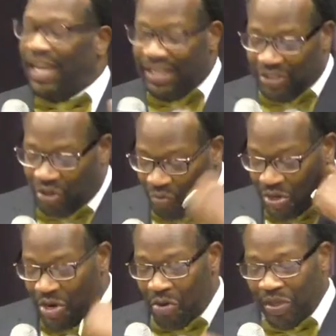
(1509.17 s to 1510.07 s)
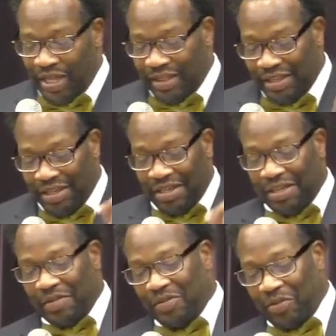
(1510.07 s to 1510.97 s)
And so we know that the,
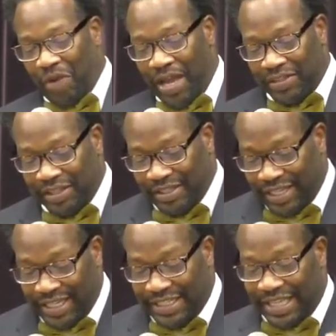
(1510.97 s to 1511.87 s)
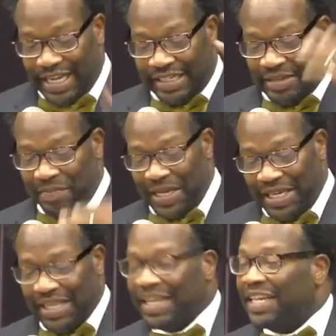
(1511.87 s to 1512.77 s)
uh, the writer says, and he said it to
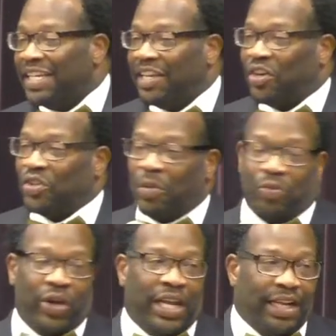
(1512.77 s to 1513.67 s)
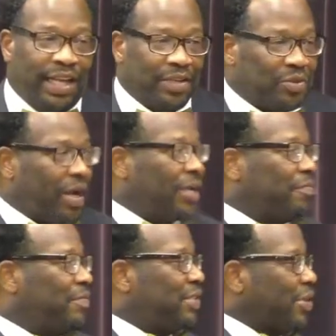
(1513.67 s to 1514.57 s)
me, here go them red letters, right?